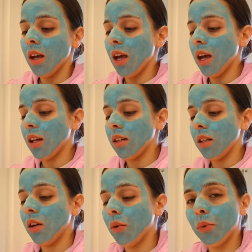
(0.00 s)
and
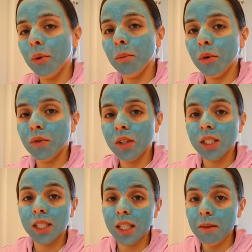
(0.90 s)

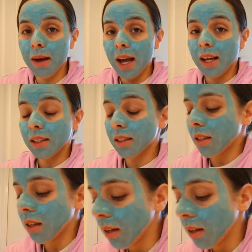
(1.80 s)
remove the mask.